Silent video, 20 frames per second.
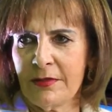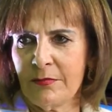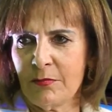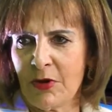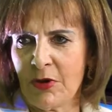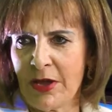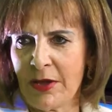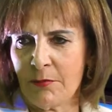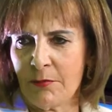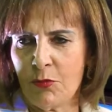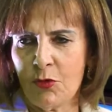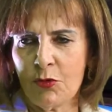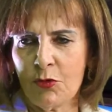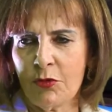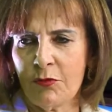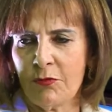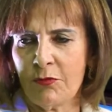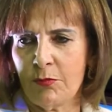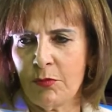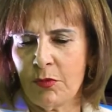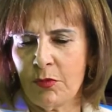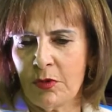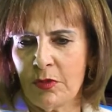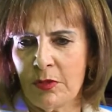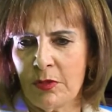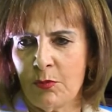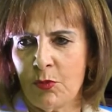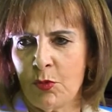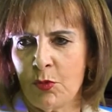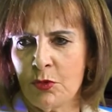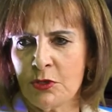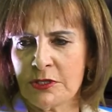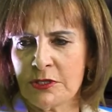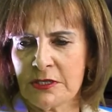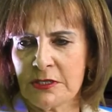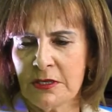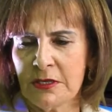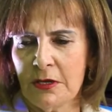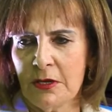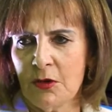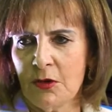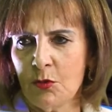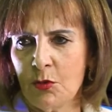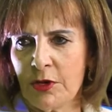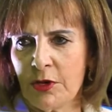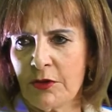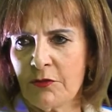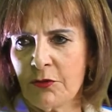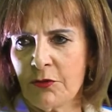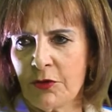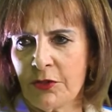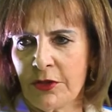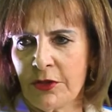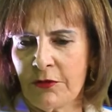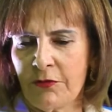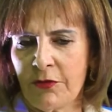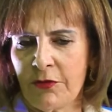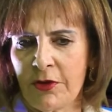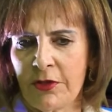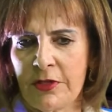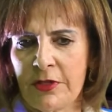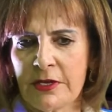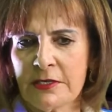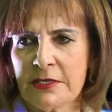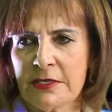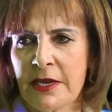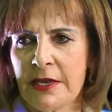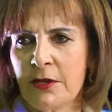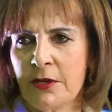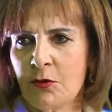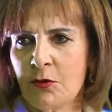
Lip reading: And Mohammed, both of the boys work for their fathers,